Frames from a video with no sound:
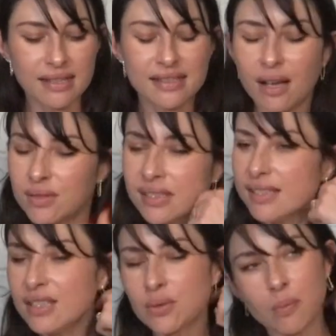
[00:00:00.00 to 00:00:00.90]
And so I was
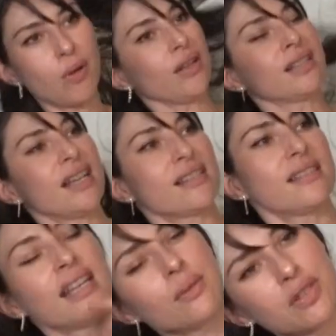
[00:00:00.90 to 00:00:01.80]
listening to a podcast
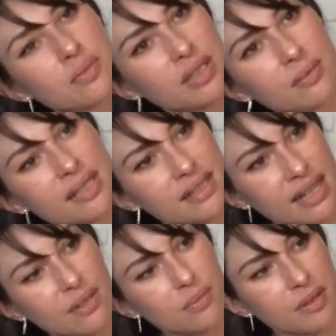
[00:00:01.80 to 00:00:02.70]
today which really
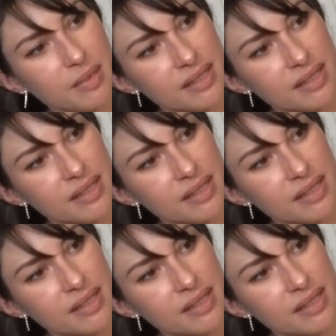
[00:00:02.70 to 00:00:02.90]
resonated with me.